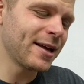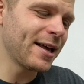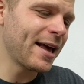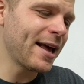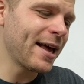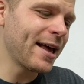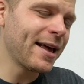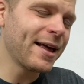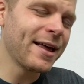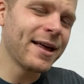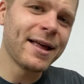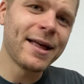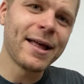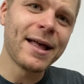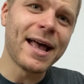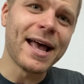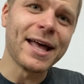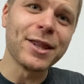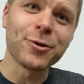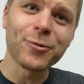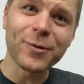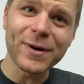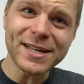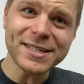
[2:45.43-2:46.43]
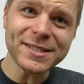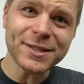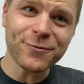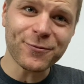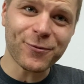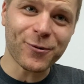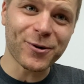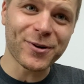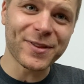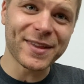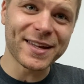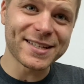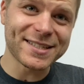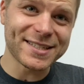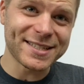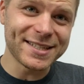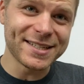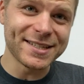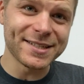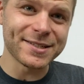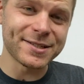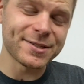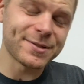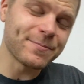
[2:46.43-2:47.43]
And the reason for this
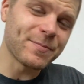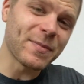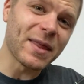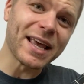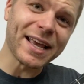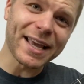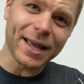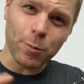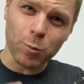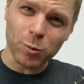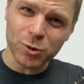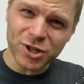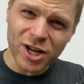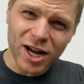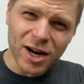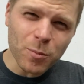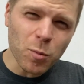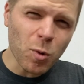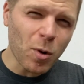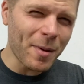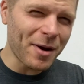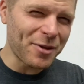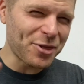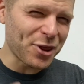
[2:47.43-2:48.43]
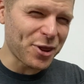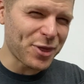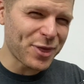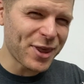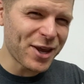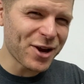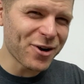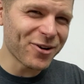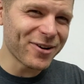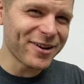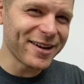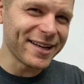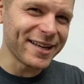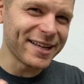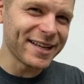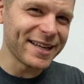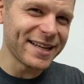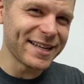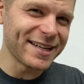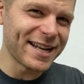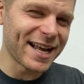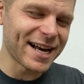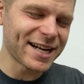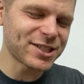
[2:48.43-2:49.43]
is, again, we'll talk more about the theory
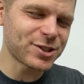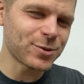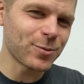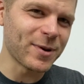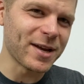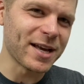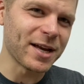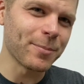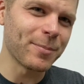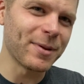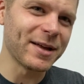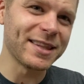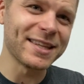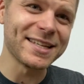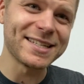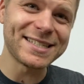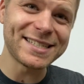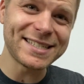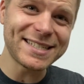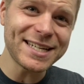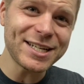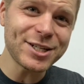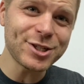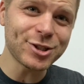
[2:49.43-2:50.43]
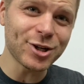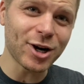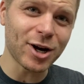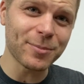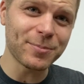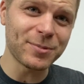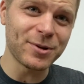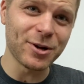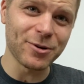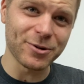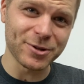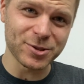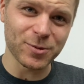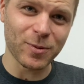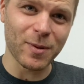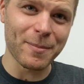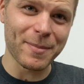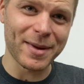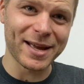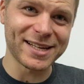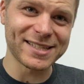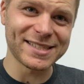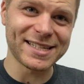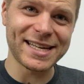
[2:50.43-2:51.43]
next week, but the C sharp note is what
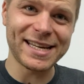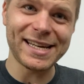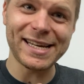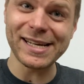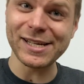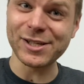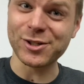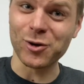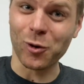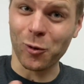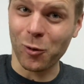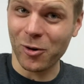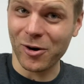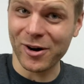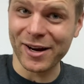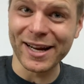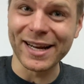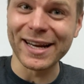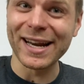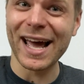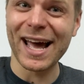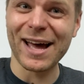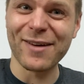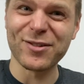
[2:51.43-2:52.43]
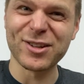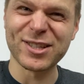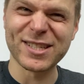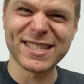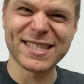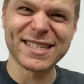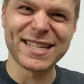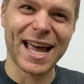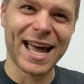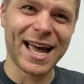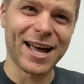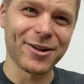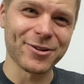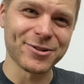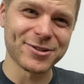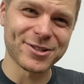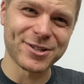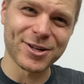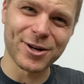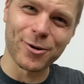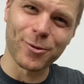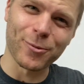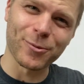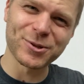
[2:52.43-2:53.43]
makes E Dorian have its sound.
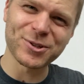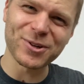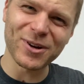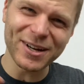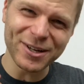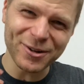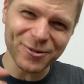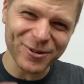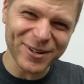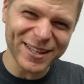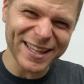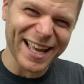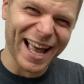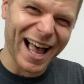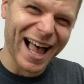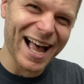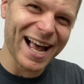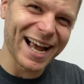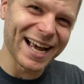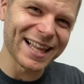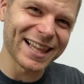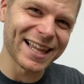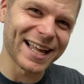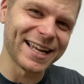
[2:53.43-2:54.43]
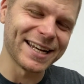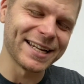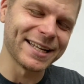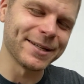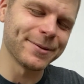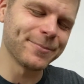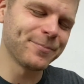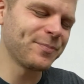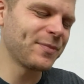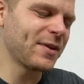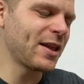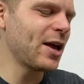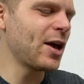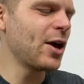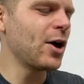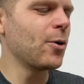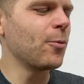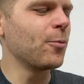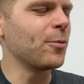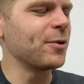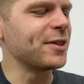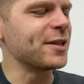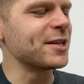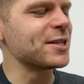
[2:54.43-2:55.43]
So we're trying to really highlight it
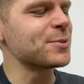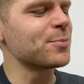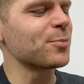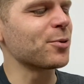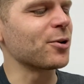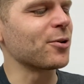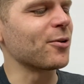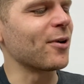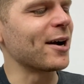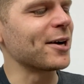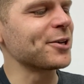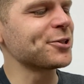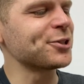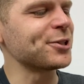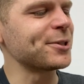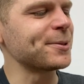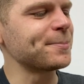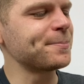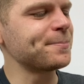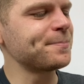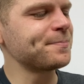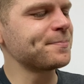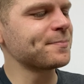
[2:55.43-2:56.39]
with this progression.